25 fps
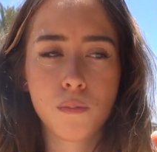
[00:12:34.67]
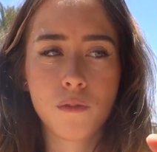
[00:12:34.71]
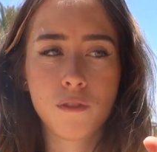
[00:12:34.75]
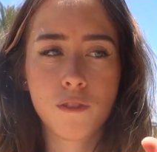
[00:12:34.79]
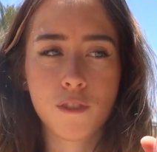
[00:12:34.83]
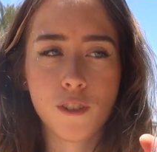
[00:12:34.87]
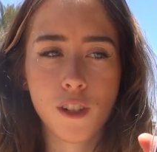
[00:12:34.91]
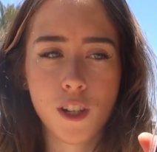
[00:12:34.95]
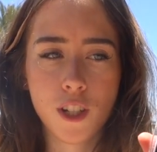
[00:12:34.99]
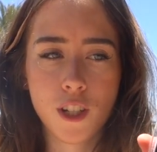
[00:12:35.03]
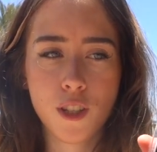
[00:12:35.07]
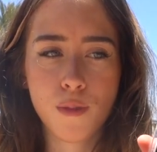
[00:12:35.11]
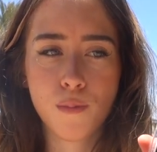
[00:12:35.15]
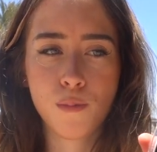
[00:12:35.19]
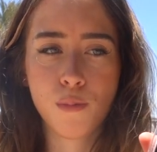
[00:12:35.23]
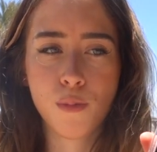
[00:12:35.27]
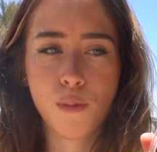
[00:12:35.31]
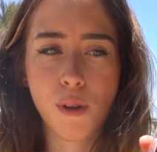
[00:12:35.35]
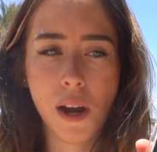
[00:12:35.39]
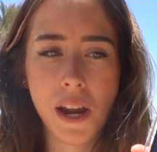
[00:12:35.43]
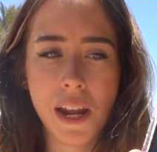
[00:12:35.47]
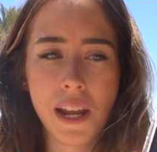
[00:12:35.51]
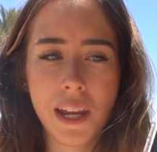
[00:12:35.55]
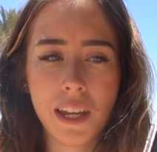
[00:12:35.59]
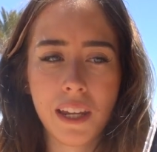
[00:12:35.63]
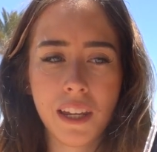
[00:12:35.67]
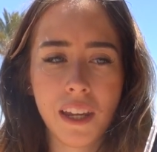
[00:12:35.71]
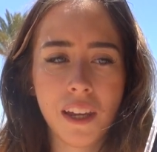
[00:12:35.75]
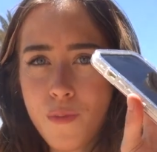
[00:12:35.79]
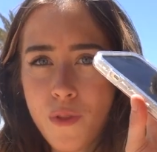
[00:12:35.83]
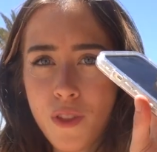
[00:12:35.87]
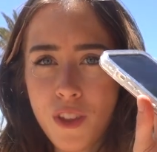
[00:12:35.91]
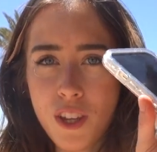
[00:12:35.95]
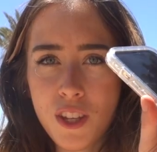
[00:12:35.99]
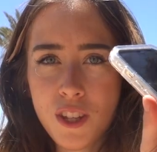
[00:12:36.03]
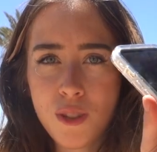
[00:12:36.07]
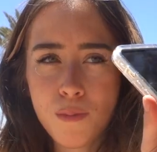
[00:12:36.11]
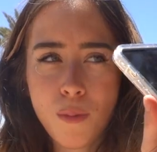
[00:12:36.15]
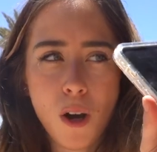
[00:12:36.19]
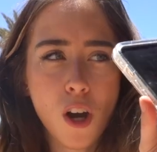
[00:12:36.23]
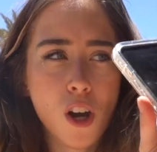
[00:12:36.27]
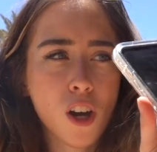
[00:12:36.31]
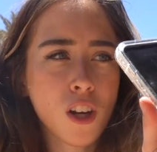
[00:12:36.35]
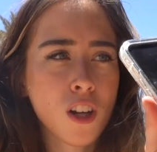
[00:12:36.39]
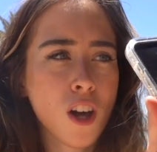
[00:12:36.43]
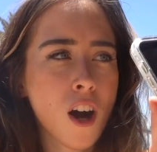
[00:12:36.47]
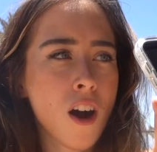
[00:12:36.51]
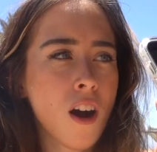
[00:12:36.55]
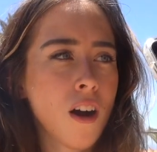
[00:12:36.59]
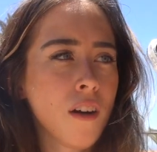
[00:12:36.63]
first bring this
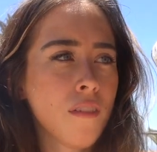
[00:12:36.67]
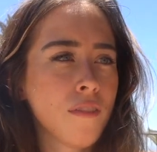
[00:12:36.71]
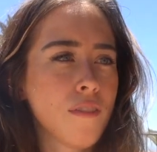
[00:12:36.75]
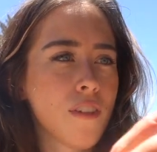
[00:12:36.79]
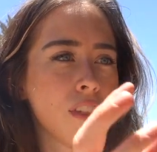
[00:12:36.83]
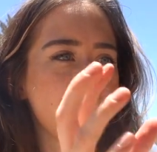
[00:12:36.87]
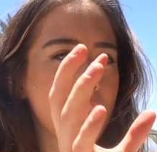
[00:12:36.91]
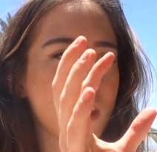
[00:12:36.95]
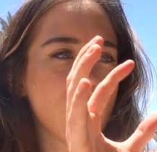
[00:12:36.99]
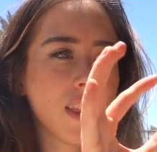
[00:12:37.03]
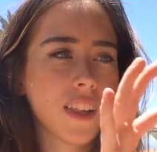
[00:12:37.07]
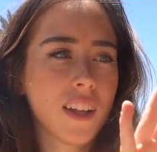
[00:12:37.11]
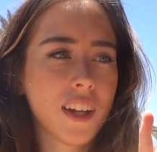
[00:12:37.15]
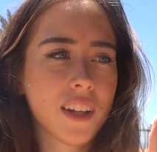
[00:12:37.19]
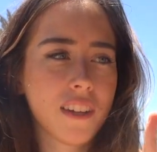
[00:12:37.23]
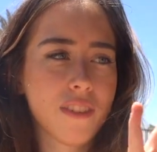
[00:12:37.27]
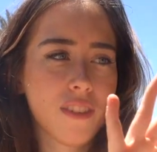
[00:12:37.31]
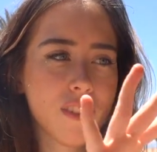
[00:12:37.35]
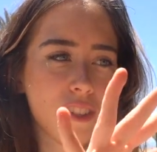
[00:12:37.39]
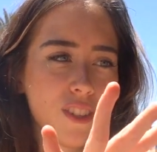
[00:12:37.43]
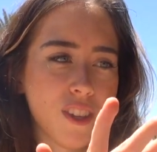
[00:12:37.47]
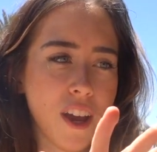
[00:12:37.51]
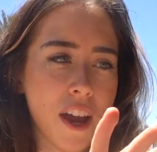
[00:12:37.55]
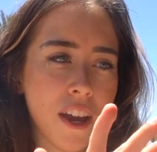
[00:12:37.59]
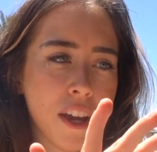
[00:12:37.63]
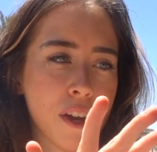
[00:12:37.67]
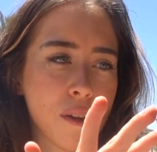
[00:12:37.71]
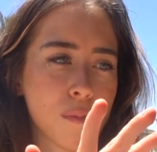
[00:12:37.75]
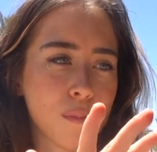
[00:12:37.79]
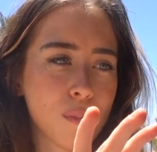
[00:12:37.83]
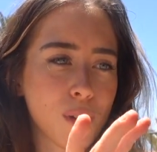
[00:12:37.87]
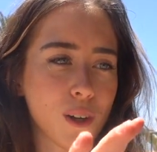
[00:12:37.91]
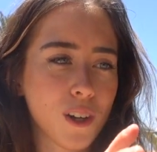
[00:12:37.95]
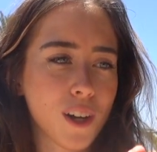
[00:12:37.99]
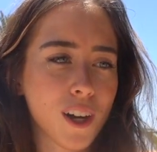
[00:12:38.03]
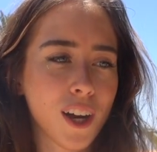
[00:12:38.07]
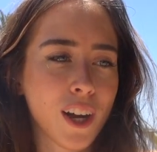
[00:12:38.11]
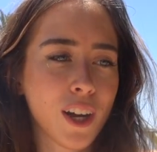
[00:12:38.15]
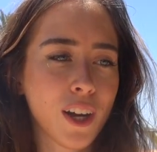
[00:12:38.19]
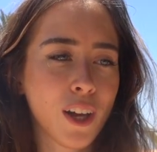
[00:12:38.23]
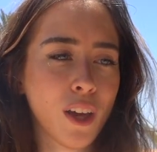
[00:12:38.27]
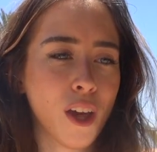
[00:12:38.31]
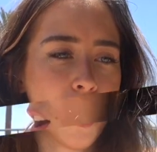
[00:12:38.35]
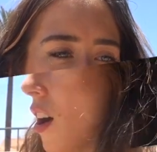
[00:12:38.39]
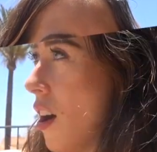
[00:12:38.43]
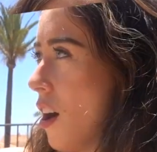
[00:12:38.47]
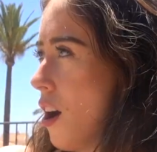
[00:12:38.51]
part off and then like the second part.